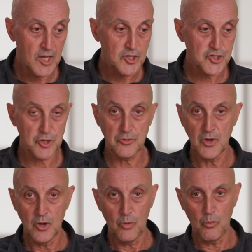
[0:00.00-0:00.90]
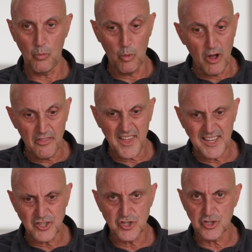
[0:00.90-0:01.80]
So what
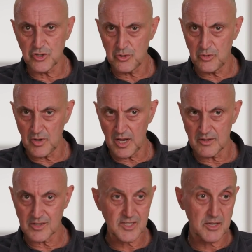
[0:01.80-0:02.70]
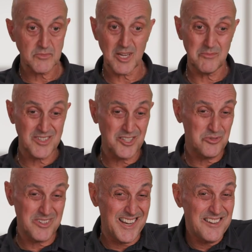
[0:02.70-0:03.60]
they do, and sometimes they
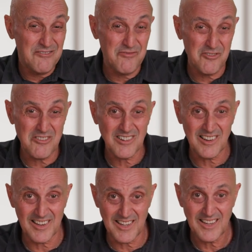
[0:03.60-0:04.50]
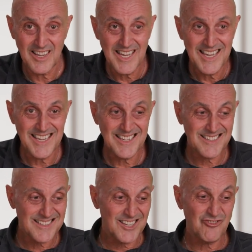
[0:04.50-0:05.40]
do it inadvertently,
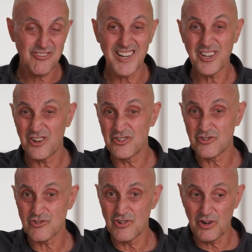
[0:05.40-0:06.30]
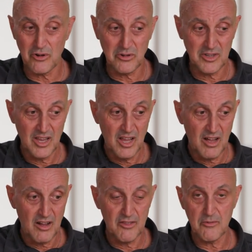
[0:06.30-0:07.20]
is they try to control
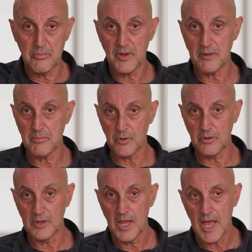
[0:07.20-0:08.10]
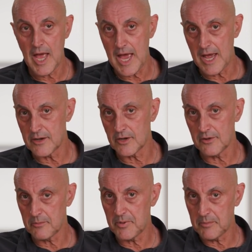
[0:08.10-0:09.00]
other people, and
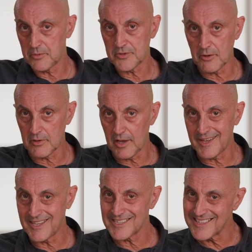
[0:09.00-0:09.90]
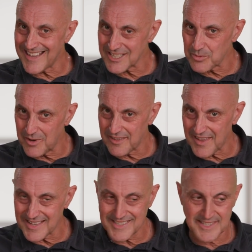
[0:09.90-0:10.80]
other people don't like it. So that's where
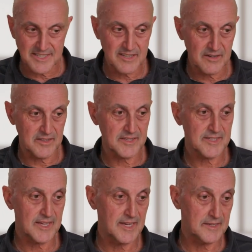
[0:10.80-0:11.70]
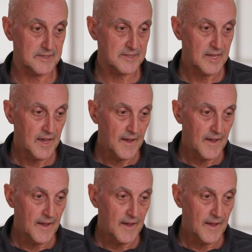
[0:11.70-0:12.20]
that dissonance is.